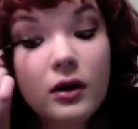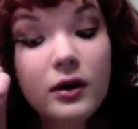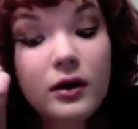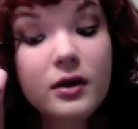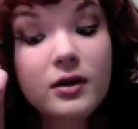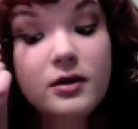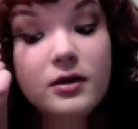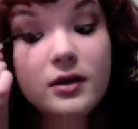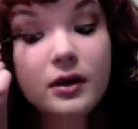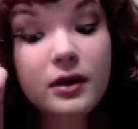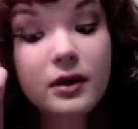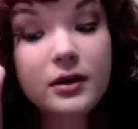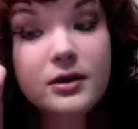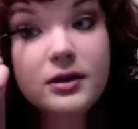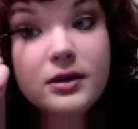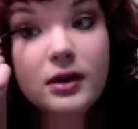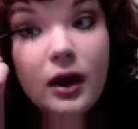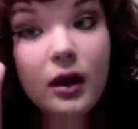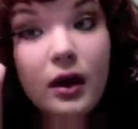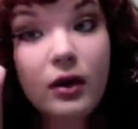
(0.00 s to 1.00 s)
so that it's
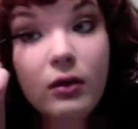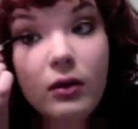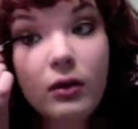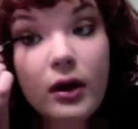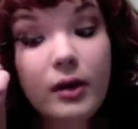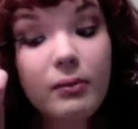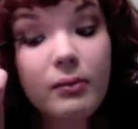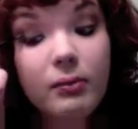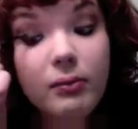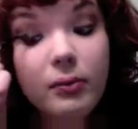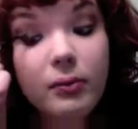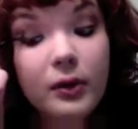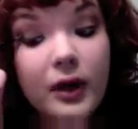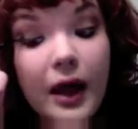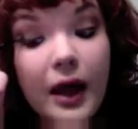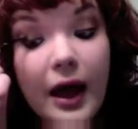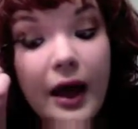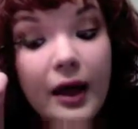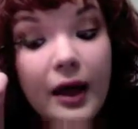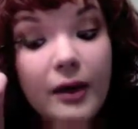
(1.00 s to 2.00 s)
not quite
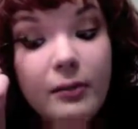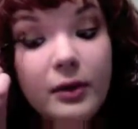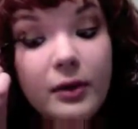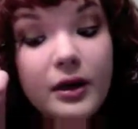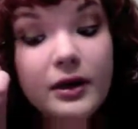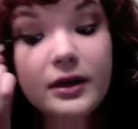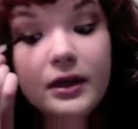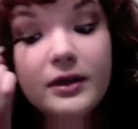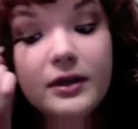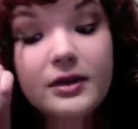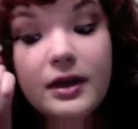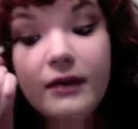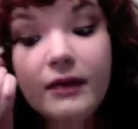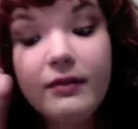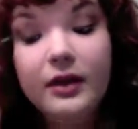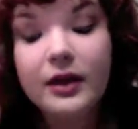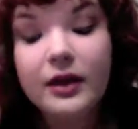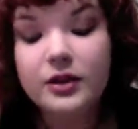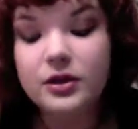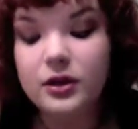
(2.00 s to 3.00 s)
black, but it does have
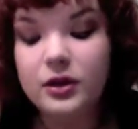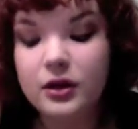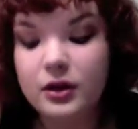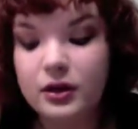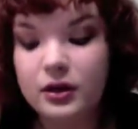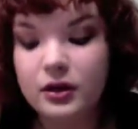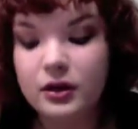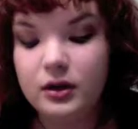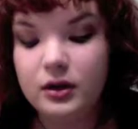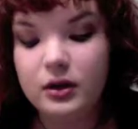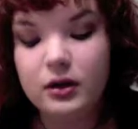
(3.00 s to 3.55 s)
that dark